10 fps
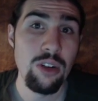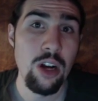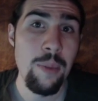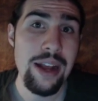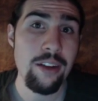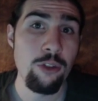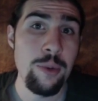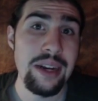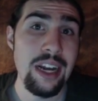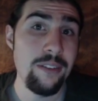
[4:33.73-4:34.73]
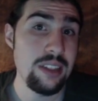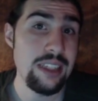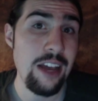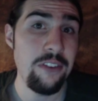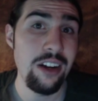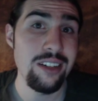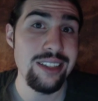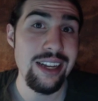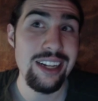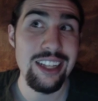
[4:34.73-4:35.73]
Omega Ruby and Alpha Sapphire is
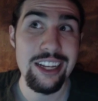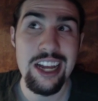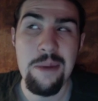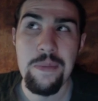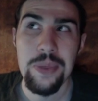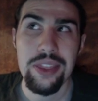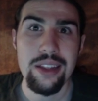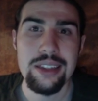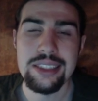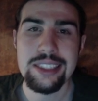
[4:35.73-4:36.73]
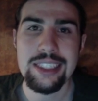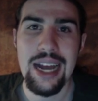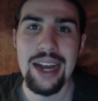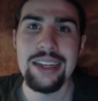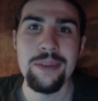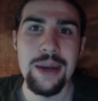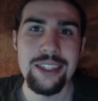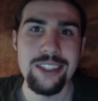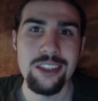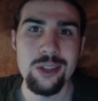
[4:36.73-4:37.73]
setting, like the sky
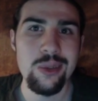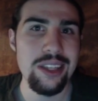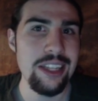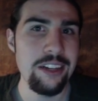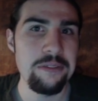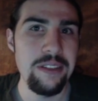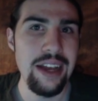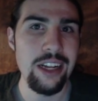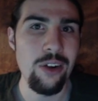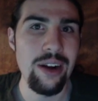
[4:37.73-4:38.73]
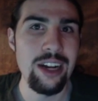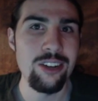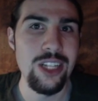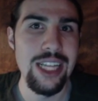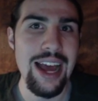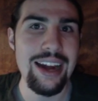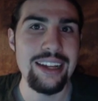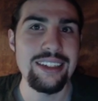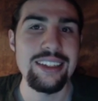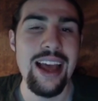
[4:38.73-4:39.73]
dimension sort of thing, flying around on
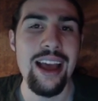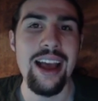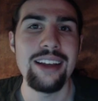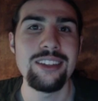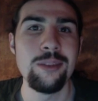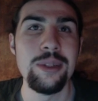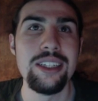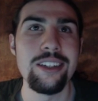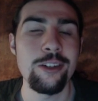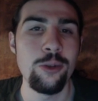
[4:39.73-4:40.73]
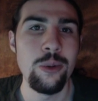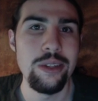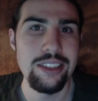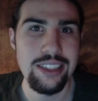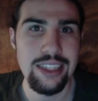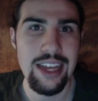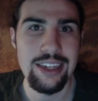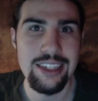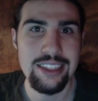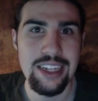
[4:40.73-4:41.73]
laddies. That has to be the coolest
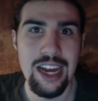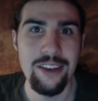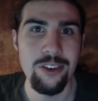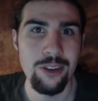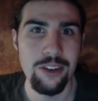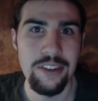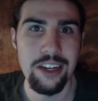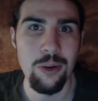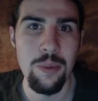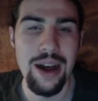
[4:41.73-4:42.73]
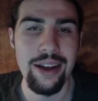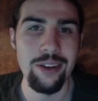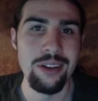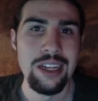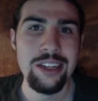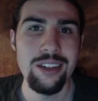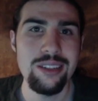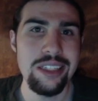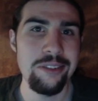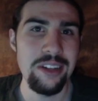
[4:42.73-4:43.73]
addition I've heard of in a while.
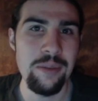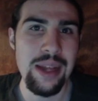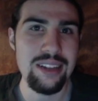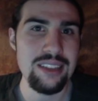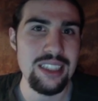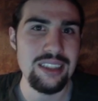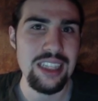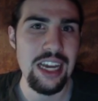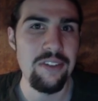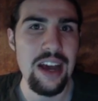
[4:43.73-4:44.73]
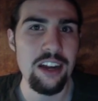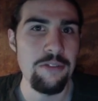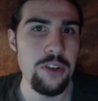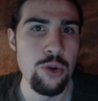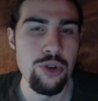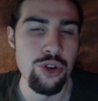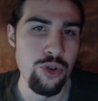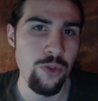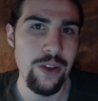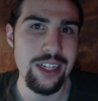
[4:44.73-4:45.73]
Usually remakes just kind of add a few
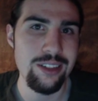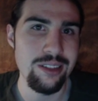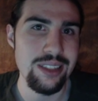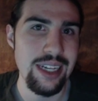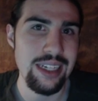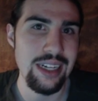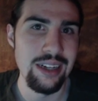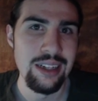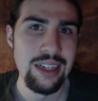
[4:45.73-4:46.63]
new features, like